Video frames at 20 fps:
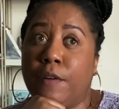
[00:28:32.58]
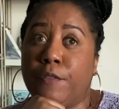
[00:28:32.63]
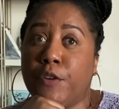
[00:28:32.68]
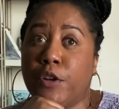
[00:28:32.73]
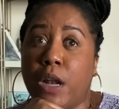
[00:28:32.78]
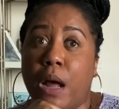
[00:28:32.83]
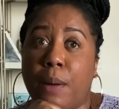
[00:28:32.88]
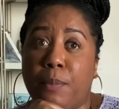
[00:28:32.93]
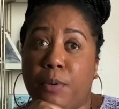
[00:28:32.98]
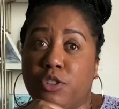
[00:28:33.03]

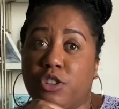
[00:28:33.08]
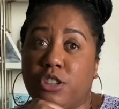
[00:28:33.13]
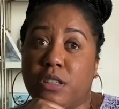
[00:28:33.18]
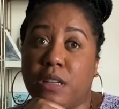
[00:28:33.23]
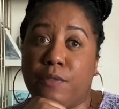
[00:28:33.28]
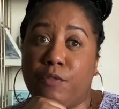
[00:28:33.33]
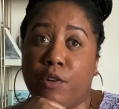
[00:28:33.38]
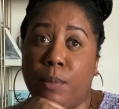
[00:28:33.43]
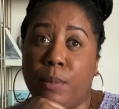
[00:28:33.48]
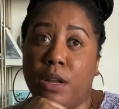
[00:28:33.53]
not
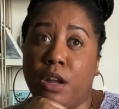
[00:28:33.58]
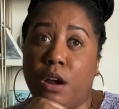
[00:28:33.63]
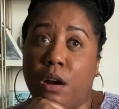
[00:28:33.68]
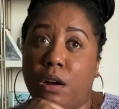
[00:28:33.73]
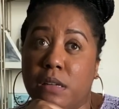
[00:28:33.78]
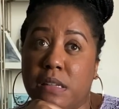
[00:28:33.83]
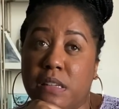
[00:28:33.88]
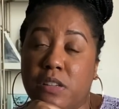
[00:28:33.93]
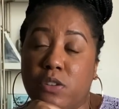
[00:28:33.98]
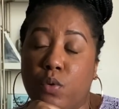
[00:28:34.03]
purchasing from a
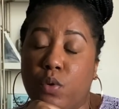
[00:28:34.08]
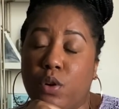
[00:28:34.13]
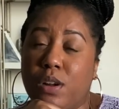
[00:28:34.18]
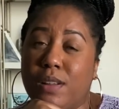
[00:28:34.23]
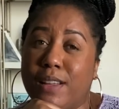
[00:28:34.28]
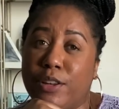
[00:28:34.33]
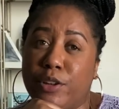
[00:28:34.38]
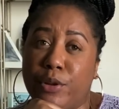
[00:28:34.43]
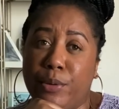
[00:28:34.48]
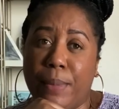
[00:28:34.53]
yarn store,
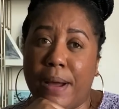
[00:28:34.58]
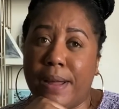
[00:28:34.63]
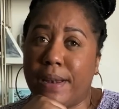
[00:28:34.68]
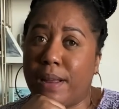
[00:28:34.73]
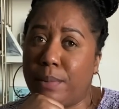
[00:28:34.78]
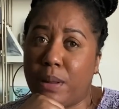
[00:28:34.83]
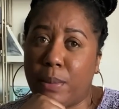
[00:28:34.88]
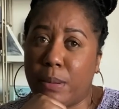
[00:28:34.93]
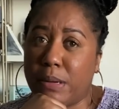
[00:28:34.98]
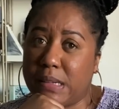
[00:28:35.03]
then you might not
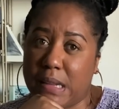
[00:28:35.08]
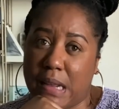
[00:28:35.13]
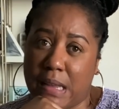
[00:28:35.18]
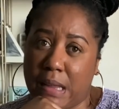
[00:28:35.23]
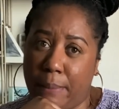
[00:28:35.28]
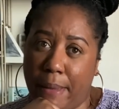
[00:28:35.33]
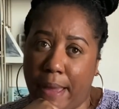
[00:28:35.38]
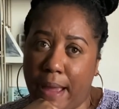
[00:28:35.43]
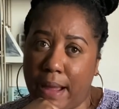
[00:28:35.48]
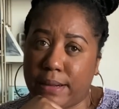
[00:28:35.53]
be able to take
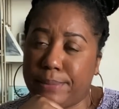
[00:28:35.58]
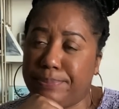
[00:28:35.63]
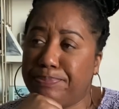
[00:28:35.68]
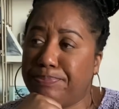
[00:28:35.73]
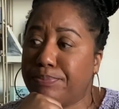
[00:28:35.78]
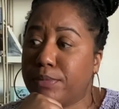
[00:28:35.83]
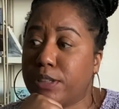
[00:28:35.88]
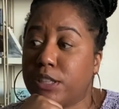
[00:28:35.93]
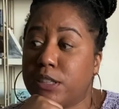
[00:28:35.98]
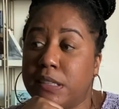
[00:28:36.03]
it back.
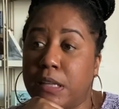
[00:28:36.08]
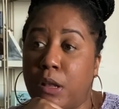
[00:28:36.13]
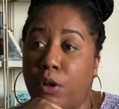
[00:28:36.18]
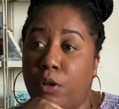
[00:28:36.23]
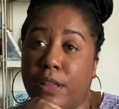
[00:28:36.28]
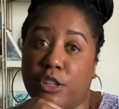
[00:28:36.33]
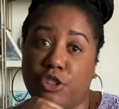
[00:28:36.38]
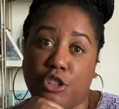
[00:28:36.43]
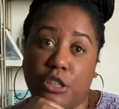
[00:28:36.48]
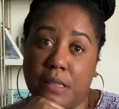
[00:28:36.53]
So
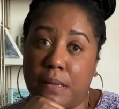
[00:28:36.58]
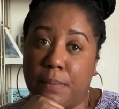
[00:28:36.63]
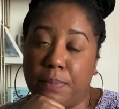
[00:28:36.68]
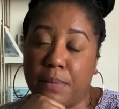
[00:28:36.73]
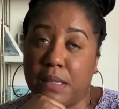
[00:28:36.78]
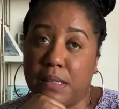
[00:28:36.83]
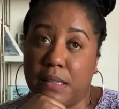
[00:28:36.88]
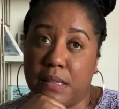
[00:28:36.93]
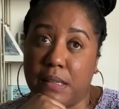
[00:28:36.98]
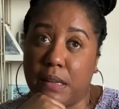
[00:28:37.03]
that's just
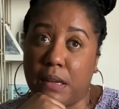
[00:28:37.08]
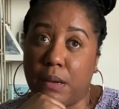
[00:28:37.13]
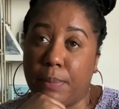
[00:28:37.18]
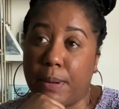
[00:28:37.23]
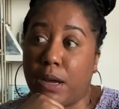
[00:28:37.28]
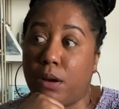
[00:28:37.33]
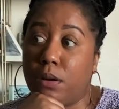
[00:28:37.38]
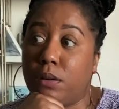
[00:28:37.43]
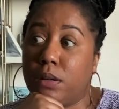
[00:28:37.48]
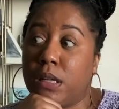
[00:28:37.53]
something to think
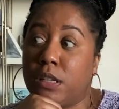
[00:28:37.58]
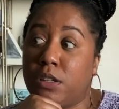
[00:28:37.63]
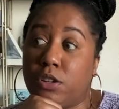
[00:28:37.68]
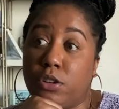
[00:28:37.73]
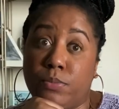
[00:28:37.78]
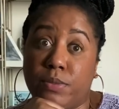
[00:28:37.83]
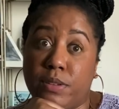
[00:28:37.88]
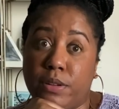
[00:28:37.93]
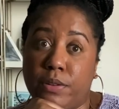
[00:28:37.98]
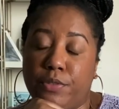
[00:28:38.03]
about in
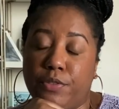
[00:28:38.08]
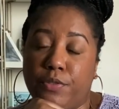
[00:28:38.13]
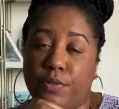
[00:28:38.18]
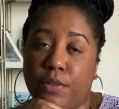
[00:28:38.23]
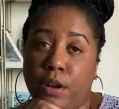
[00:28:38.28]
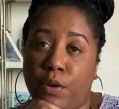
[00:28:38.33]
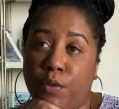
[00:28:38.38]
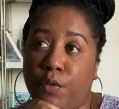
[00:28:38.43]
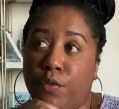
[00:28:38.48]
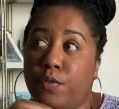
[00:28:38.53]
terms of
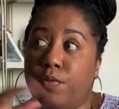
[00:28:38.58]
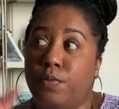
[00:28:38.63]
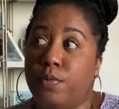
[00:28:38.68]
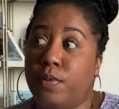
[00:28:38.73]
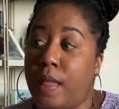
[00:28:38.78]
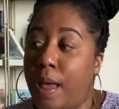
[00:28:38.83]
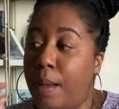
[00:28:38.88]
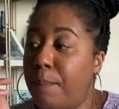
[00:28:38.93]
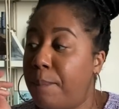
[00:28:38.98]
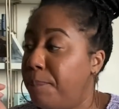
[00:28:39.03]

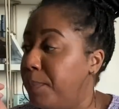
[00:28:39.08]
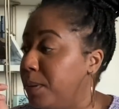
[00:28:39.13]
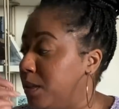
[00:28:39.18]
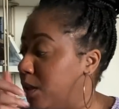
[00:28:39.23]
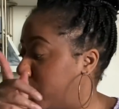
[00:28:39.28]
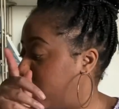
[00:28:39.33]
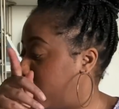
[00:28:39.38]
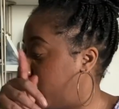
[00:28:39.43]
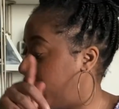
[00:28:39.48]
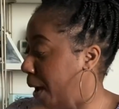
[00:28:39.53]
that
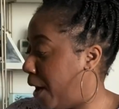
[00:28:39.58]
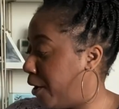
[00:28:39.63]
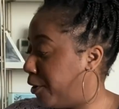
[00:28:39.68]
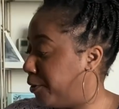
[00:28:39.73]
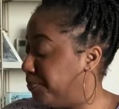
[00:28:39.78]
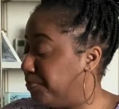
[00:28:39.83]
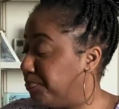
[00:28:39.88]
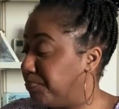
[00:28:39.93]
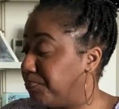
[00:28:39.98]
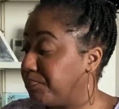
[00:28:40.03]
particular
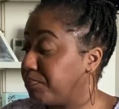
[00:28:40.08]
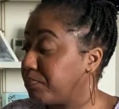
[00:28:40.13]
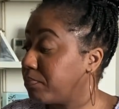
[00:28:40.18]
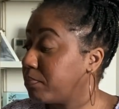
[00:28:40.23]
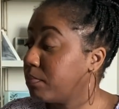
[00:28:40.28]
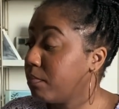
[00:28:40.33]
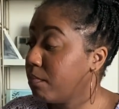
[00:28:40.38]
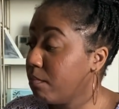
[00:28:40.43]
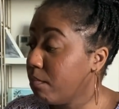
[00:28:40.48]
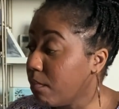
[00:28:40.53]
pattern.
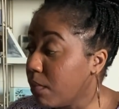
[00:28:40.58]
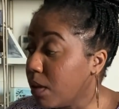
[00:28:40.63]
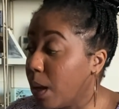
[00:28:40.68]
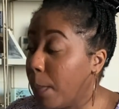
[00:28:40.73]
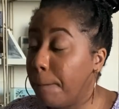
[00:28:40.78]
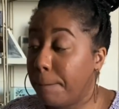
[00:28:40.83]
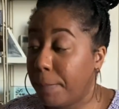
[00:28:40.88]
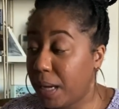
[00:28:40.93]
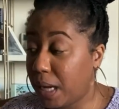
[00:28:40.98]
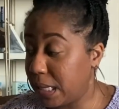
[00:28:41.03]

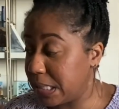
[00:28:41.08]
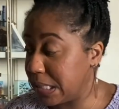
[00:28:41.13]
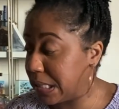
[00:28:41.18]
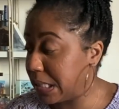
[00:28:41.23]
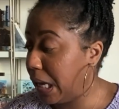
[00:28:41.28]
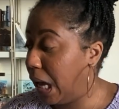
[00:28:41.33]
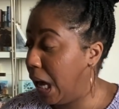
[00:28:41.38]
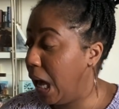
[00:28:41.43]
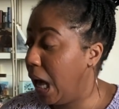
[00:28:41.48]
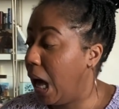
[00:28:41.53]
But
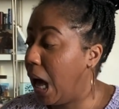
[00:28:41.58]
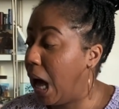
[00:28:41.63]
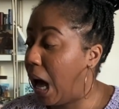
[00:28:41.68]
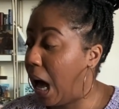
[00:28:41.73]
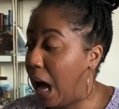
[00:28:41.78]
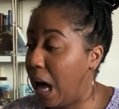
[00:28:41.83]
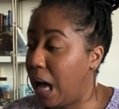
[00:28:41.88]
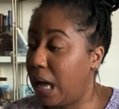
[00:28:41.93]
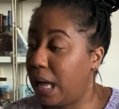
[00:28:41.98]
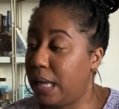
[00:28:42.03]

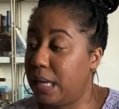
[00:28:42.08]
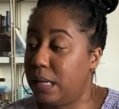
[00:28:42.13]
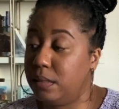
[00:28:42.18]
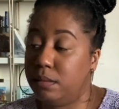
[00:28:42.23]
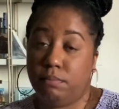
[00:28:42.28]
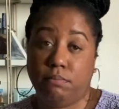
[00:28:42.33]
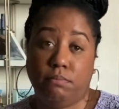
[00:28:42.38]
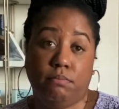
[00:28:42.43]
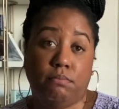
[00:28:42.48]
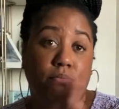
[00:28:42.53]

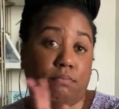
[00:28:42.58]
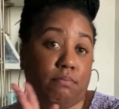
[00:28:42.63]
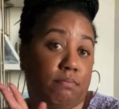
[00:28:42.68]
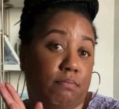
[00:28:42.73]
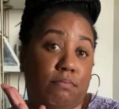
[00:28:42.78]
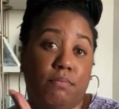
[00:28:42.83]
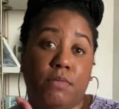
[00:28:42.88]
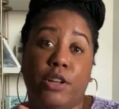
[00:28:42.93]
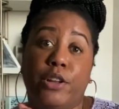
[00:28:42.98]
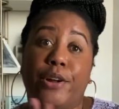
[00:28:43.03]
I
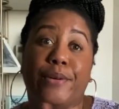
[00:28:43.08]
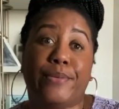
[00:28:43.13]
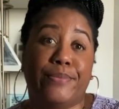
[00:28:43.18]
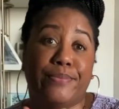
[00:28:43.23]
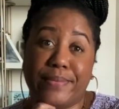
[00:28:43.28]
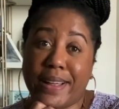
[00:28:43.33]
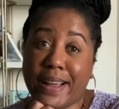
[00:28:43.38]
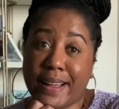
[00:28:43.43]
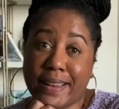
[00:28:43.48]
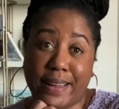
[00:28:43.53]

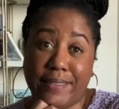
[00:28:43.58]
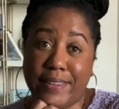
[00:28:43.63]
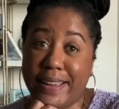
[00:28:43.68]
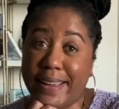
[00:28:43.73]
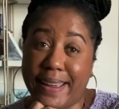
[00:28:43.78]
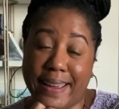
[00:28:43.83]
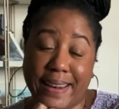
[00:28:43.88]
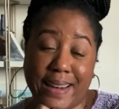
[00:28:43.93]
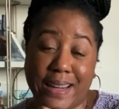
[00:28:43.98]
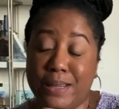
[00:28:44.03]
love it,
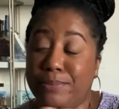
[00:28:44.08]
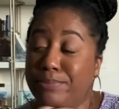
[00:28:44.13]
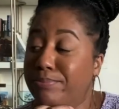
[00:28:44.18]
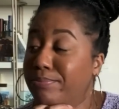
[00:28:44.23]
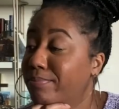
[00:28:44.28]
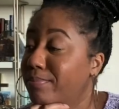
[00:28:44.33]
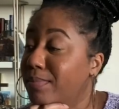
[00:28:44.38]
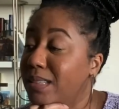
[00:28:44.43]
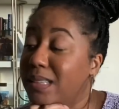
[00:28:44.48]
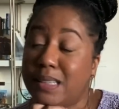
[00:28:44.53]
and I'm
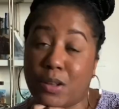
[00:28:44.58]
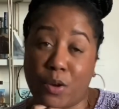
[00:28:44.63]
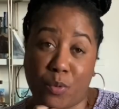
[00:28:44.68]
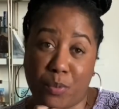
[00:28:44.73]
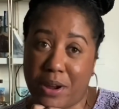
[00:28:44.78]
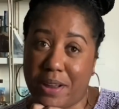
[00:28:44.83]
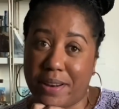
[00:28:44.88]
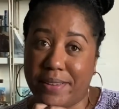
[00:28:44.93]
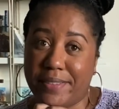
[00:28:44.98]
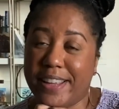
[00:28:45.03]
so
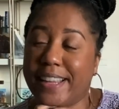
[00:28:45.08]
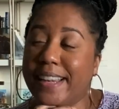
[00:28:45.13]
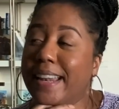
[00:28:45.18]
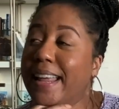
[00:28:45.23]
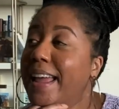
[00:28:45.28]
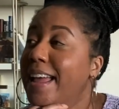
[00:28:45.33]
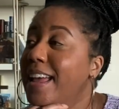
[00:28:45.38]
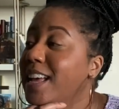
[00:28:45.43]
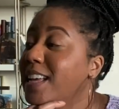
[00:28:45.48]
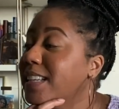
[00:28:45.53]
proud of it.
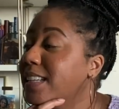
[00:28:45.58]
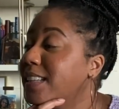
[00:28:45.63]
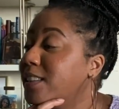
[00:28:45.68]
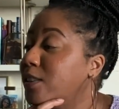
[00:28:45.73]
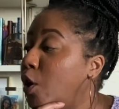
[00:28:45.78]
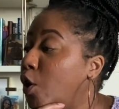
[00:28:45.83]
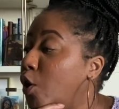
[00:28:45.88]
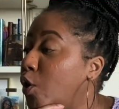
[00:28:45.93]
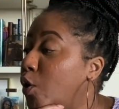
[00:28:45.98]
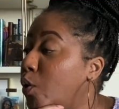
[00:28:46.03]

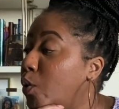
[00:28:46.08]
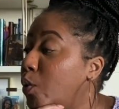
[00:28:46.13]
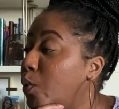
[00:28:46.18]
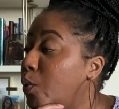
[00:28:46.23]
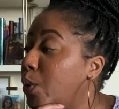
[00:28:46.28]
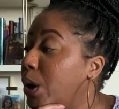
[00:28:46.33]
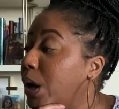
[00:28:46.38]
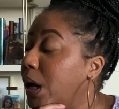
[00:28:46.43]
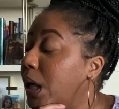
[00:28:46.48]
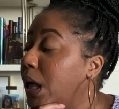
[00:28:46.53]

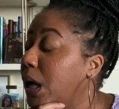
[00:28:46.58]
So